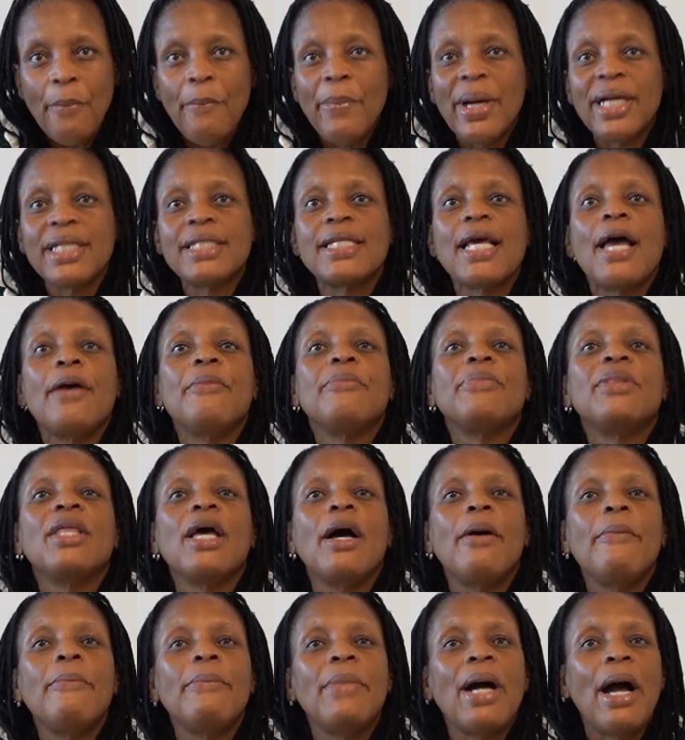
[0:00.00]
but I'm
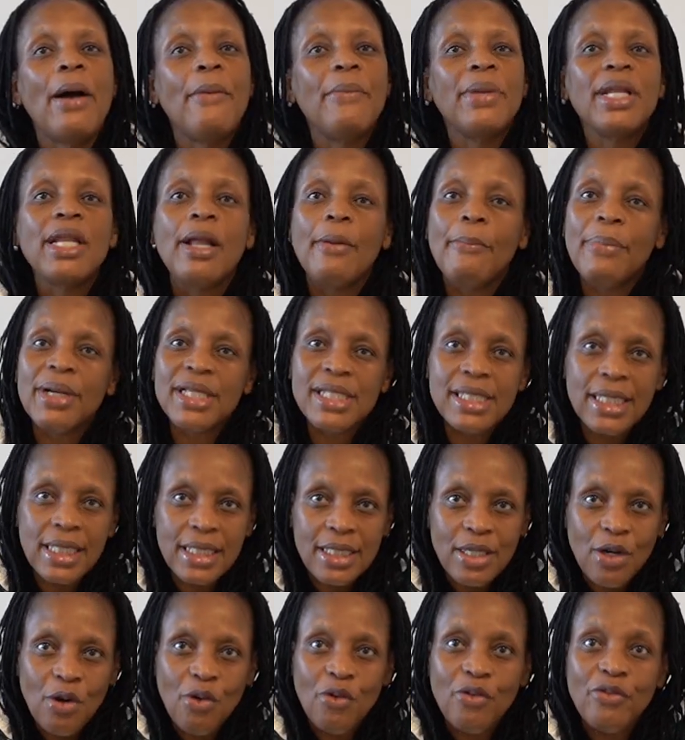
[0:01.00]
an
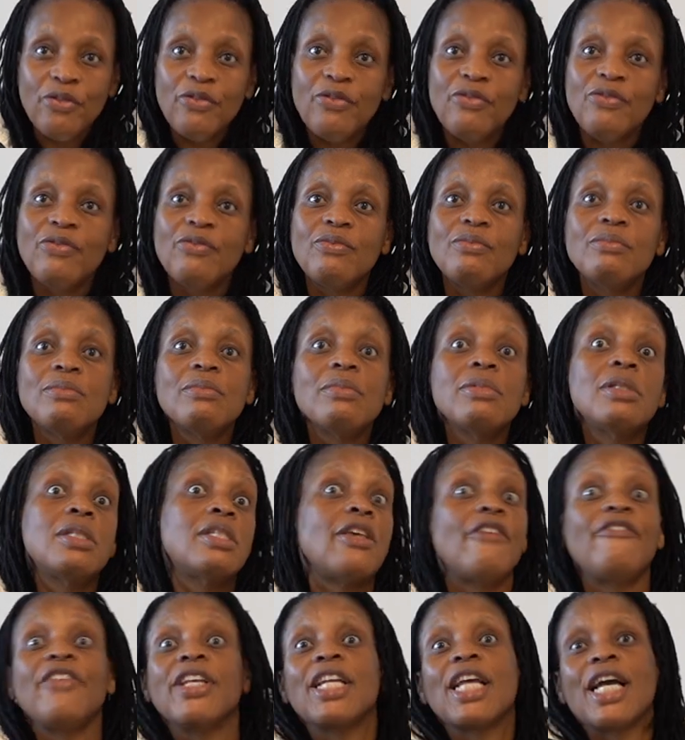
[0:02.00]
ambassador of
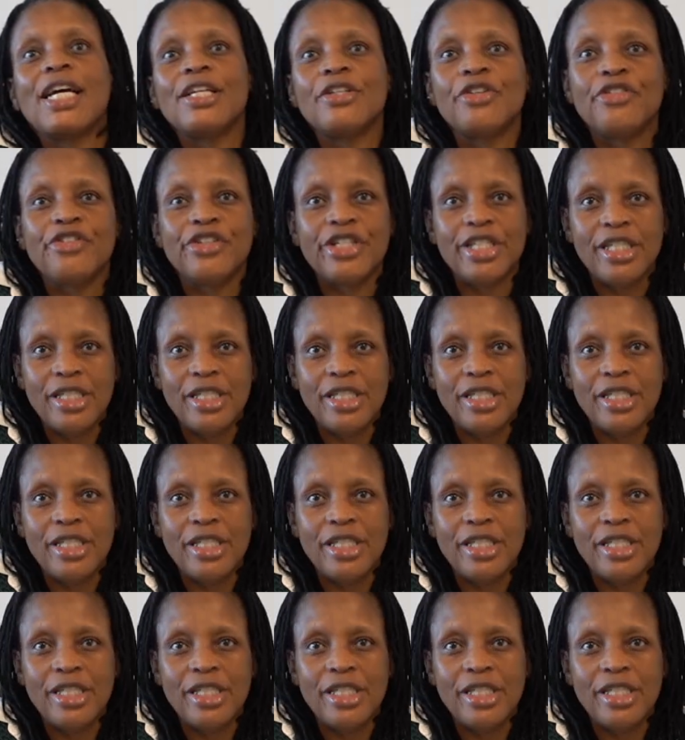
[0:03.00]
7 countries.